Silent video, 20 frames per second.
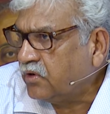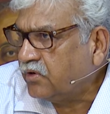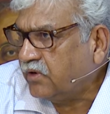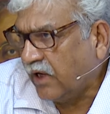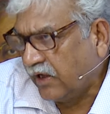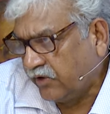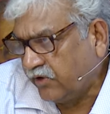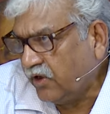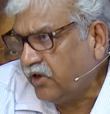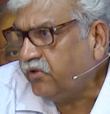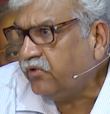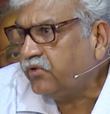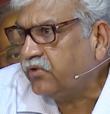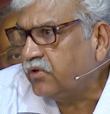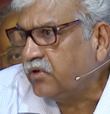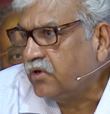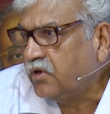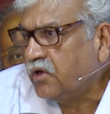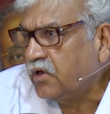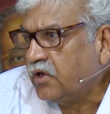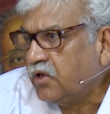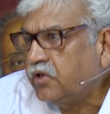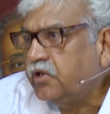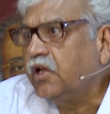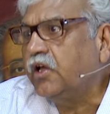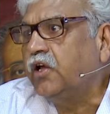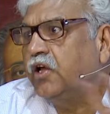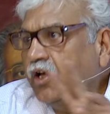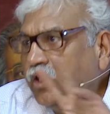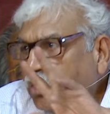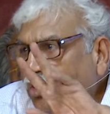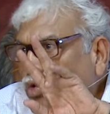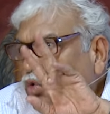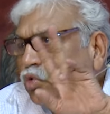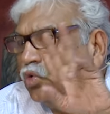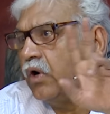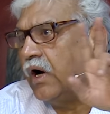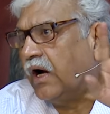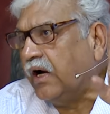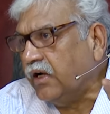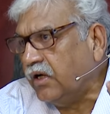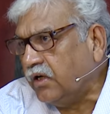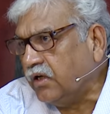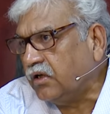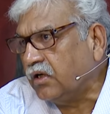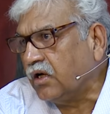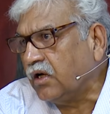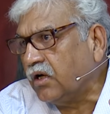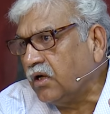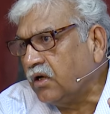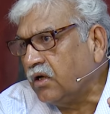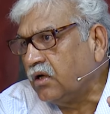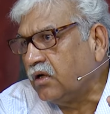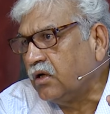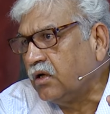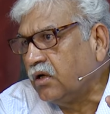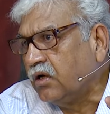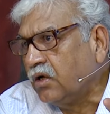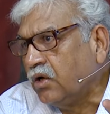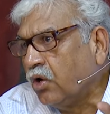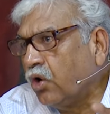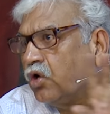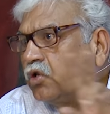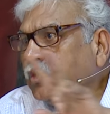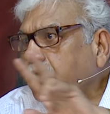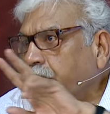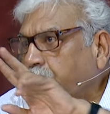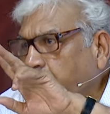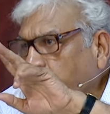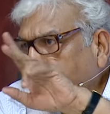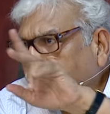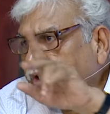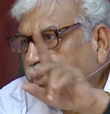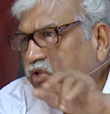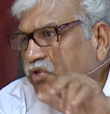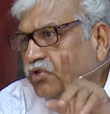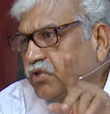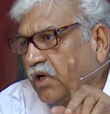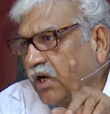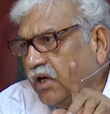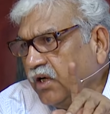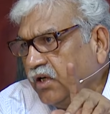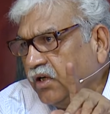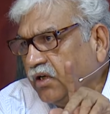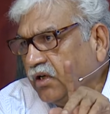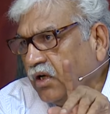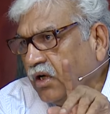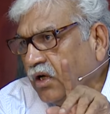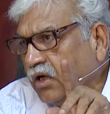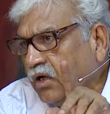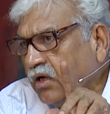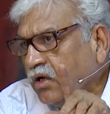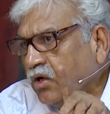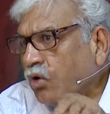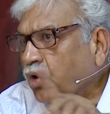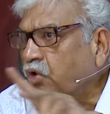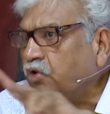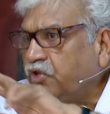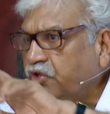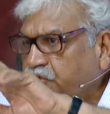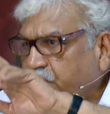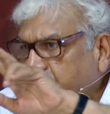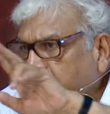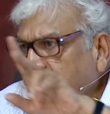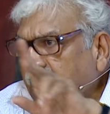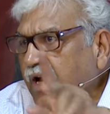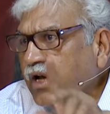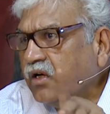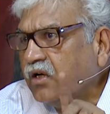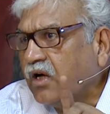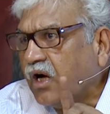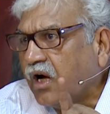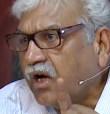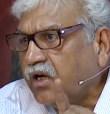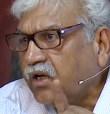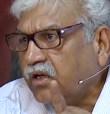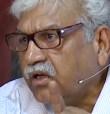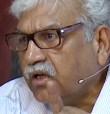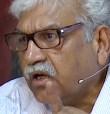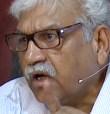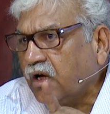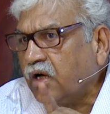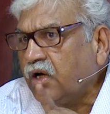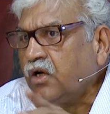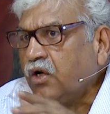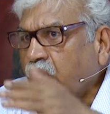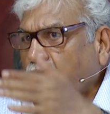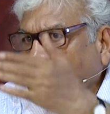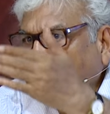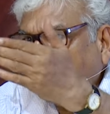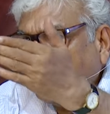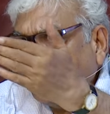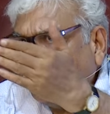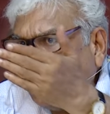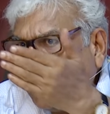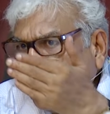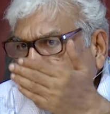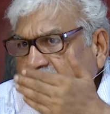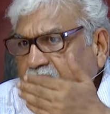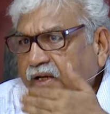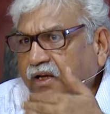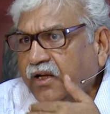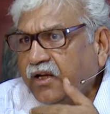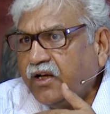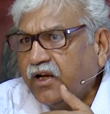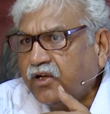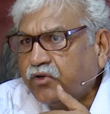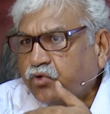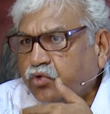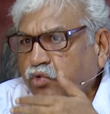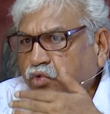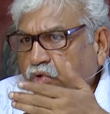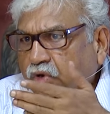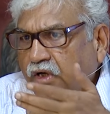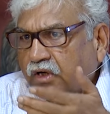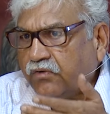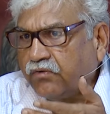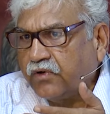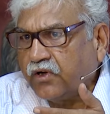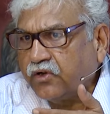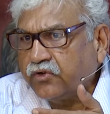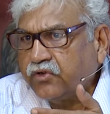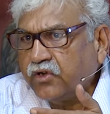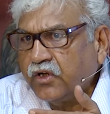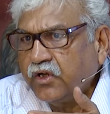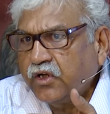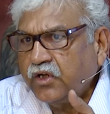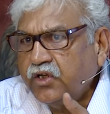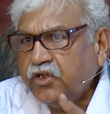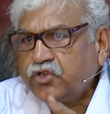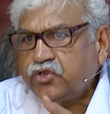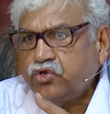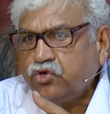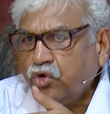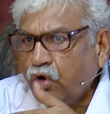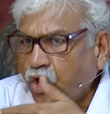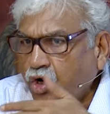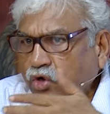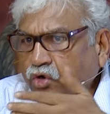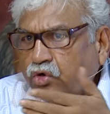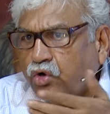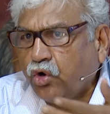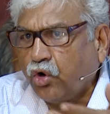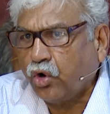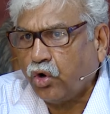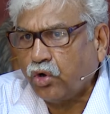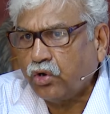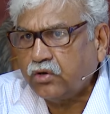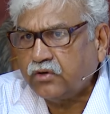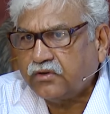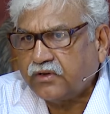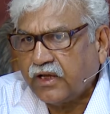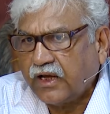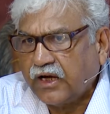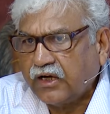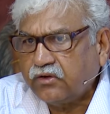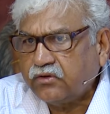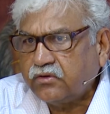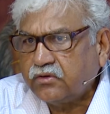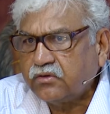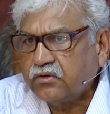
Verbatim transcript: that is, the Hindu idea or the Buddhist idea or the Jain idea of the beginningless universe is not all that